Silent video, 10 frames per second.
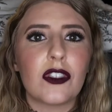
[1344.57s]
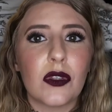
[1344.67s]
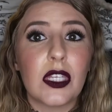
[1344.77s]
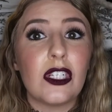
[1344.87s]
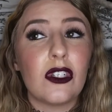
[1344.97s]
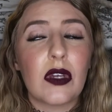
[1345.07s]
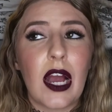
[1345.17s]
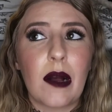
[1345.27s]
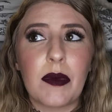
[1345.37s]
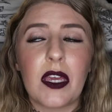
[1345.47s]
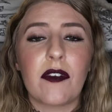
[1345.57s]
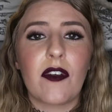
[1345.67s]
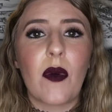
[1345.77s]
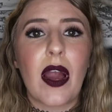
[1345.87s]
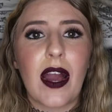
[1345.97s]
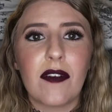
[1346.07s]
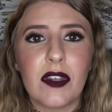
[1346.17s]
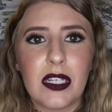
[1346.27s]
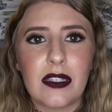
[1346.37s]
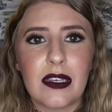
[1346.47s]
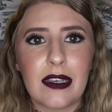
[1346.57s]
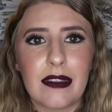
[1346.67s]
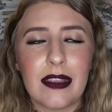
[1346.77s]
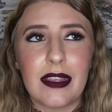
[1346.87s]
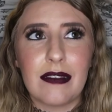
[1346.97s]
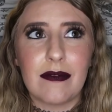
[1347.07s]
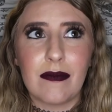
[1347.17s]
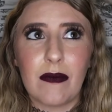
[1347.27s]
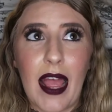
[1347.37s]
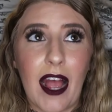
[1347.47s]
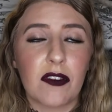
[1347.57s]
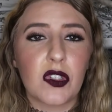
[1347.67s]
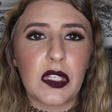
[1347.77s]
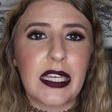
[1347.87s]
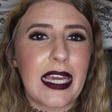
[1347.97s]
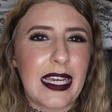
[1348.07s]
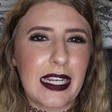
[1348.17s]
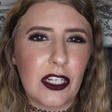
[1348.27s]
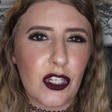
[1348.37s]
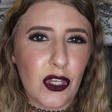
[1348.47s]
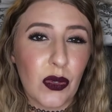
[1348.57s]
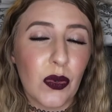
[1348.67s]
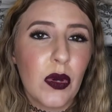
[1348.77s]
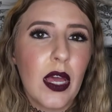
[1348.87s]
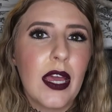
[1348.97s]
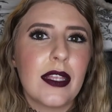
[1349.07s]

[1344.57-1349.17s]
So they do cap it. If you have anything after like eighty-two,